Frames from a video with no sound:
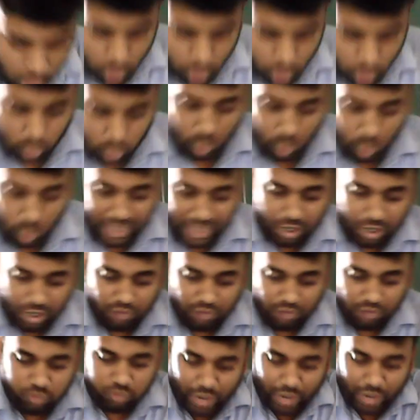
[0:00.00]
Coil of
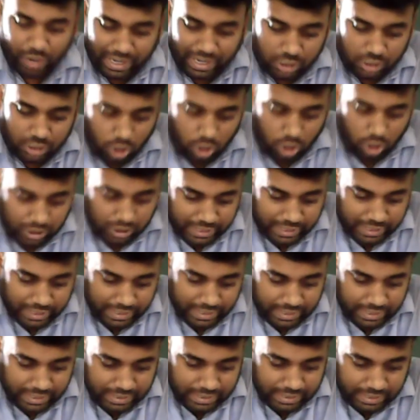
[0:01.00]
wire contained
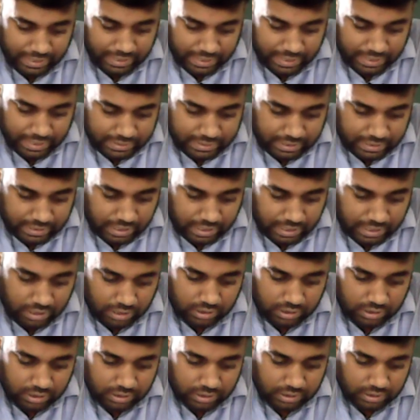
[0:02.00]
in electrical
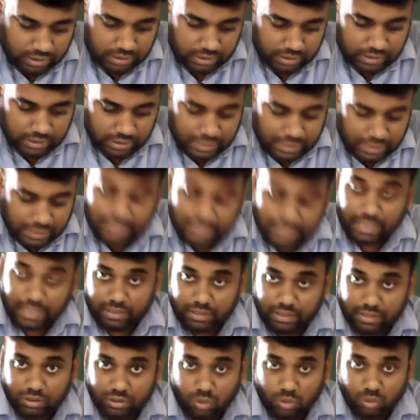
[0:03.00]
heater.
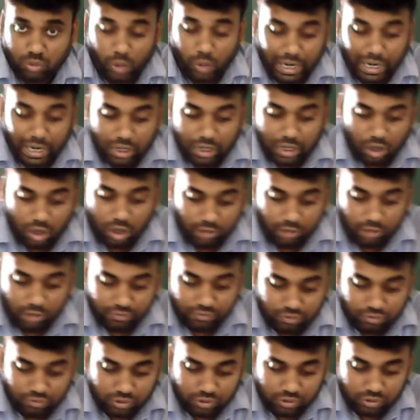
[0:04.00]
Coil of
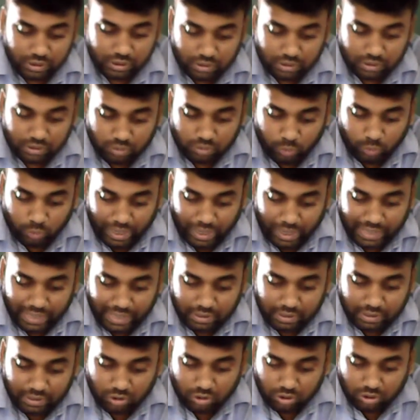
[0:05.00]
wire
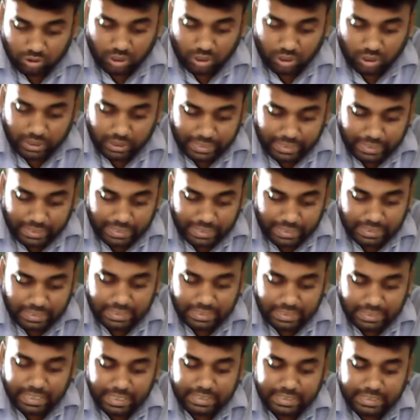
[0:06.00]
contained in
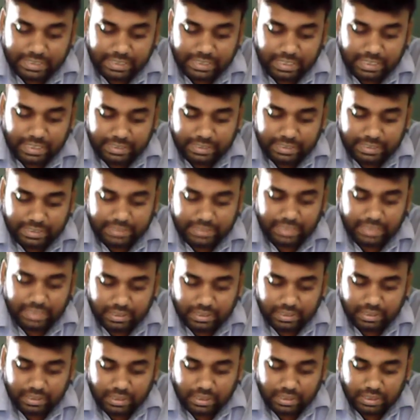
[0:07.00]
electrical heater
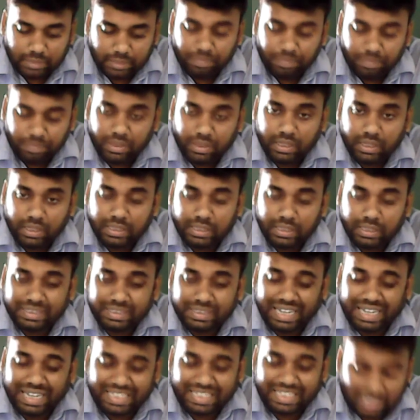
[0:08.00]

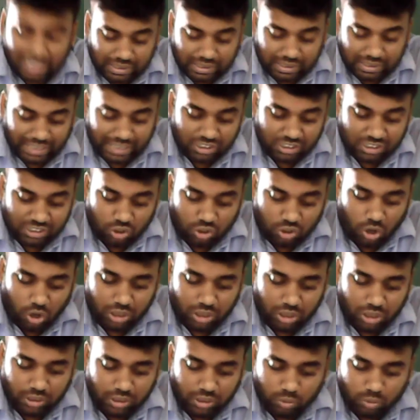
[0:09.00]
that is called
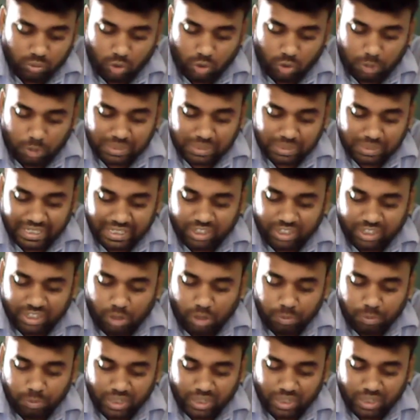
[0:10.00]
option A
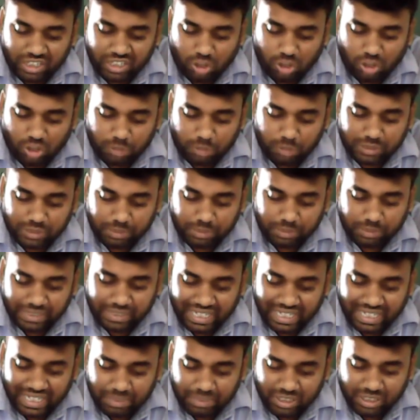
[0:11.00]
component, option B
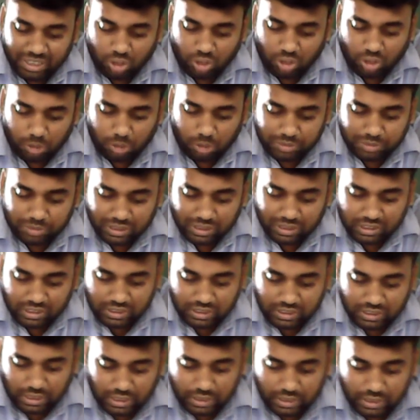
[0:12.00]
element, option C
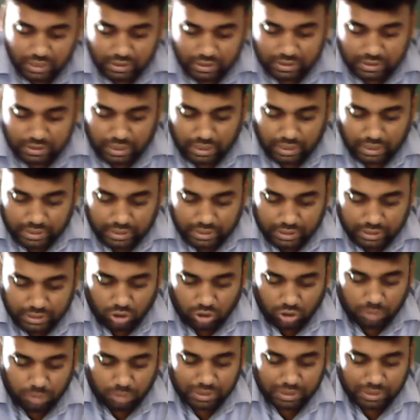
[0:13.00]
circuit,
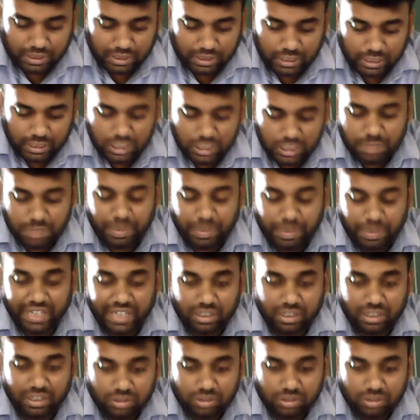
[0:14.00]
option D spring.